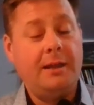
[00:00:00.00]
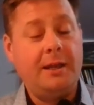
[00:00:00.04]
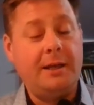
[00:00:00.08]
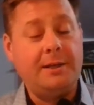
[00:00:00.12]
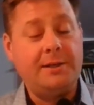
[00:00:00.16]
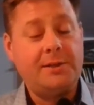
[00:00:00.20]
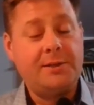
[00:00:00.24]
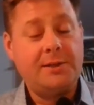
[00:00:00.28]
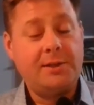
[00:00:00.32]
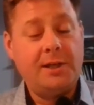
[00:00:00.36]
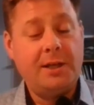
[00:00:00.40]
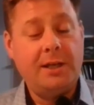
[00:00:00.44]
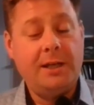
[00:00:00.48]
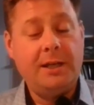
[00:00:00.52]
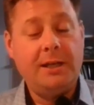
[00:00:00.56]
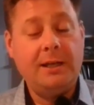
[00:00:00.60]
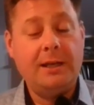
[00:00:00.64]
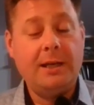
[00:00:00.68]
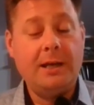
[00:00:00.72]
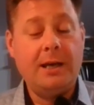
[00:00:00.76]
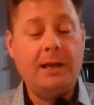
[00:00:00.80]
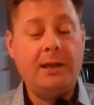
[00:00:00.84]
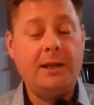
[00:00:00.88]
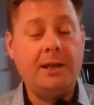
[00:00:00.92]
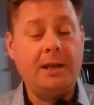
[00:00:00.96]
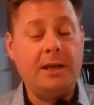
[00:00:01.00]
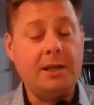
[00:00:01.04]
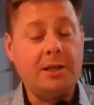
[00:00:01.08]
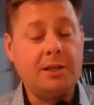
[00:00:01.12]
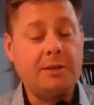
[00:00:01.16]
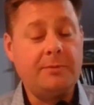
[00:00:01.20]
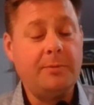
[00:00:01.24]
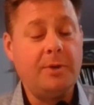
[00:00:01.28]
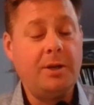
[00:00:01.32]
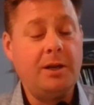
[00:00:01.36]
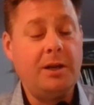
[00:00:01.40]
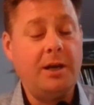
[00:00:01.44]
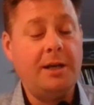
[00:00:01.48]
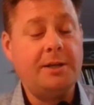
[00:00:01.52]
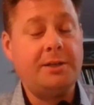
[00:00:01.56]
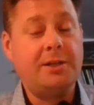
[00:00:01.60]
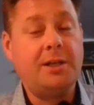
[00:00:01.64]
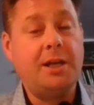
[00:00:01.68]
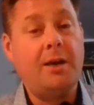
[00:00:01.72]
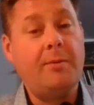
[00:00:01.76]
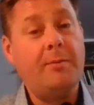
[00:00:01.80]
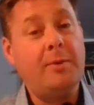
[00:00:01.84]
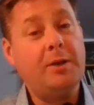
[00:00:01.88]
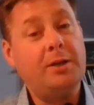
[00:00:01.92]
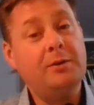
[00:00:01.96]
see the Ishmaelites
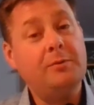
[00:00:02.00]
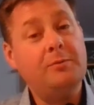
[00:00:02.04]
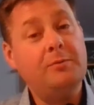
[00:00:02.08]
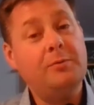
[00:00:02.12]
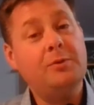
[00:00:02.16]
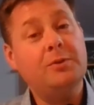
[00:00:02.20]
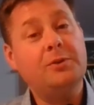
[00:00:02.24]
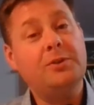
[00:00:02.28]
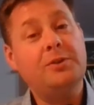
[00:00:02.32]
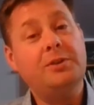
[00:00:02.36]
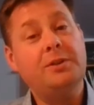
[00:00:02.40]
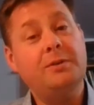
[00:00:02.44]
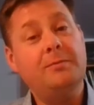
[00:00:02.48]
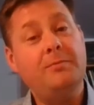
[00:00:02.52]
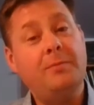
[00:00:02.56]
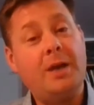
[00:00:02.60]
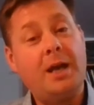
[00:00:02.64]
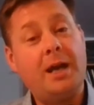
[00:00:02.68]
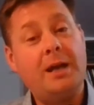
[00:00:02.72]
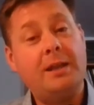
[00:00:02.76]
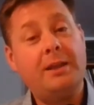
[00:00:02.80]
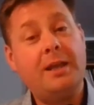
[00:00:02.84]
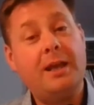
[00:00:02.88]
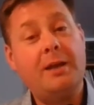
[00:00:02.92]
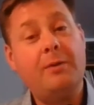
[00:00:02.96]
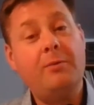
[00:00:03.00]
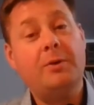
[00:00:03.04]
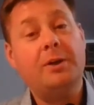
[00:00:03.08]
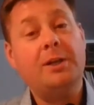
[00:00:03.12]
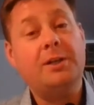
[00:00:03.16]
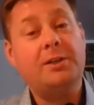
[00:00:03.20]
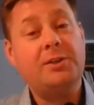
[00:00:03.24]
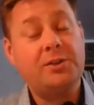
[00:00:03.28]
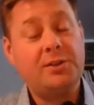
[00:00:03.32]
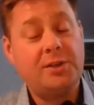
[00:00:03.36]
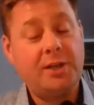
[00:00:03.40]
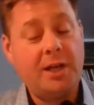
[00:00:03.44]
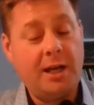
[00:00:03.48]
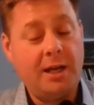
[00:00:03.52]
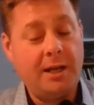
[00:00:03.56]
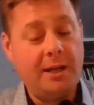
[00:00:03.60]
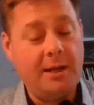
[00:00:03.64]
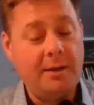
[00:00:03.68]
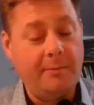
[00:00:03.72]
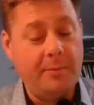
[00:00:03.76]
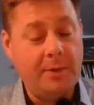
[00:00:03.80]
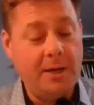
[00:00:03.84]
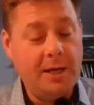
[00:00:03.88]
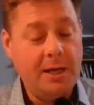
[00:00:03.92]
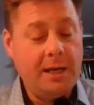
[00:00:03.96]
coming towards them, and they want to sell
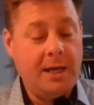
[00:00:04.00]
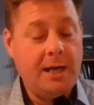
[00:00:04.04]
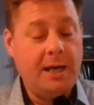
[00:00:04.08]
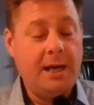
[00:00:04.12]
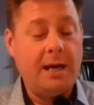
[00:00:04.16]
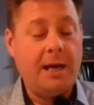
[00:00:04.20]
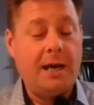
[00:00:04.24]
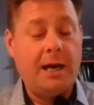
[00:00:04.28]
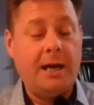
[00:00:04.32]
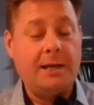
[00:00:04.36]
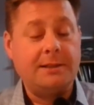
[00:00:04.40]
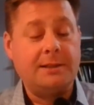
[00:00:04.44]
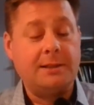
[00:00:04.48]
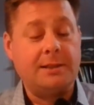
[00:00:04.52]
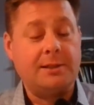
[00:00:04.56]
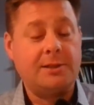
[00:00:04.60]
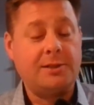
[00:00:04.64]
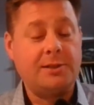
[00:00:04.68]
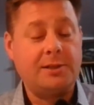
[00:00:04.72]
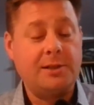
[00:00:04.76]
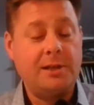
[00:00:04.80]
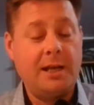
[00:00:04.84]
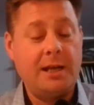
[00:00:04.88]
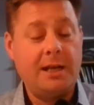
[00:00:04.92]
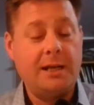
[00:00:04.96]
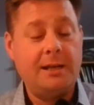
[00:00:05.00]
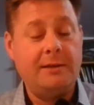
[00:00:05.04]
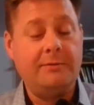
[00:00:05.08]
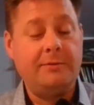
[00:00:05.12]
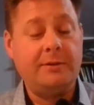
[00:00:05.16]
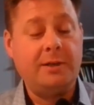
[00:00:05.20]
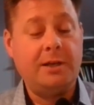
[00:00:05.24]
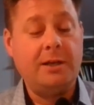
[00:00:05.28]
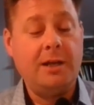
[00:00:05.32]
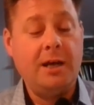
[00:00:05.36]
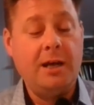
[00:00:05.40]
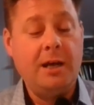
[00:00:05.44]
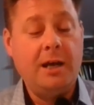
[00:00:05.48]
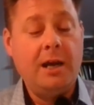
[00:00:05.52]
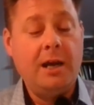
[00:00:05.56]
him as a slave. And